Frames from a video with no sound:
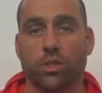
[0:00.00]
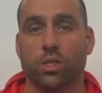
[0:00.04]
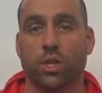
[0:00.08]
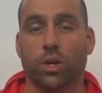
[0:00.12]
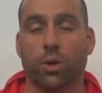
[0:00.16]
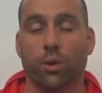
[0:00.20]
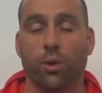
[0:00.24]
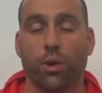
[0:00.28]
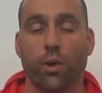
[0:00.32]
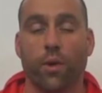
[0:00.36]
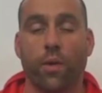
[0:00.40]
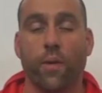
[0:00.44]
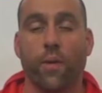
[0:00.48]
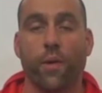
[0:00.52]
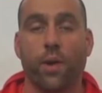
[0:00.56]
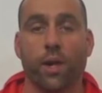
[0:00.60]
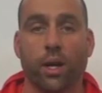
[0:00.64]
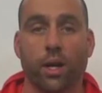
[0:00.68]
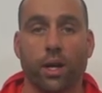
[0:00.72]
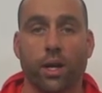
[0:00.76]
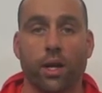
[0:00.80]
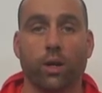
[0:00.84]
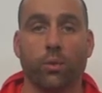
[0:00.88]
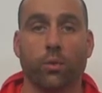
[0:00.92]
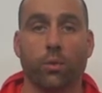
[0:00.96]
So
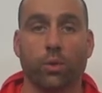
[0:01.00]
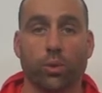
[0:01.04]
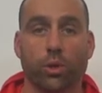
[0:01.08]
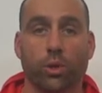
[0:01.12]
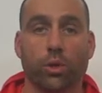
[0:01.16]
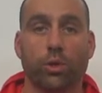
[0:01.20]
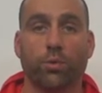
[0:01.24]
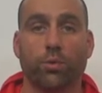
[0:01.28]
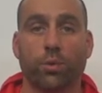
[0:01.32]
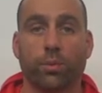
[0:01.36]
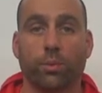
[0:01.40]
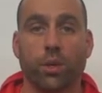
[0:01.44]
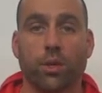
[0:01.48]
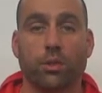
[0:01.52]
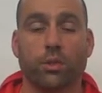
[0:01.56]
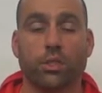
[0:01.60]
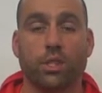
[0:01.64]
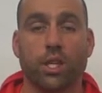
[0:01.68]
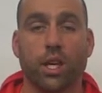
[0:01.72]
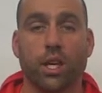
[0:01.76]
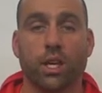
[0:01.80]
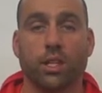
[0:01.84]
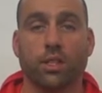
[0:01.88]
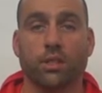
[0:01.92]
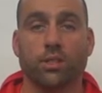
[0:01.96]
we'll learn from those
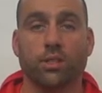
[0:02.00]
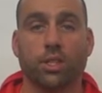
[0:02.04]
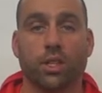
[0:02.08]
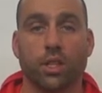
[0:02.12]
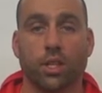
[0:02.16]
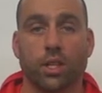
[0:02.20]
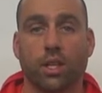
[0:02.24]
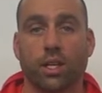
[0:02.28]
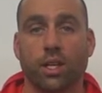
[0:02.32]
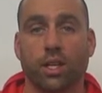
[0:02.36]
things,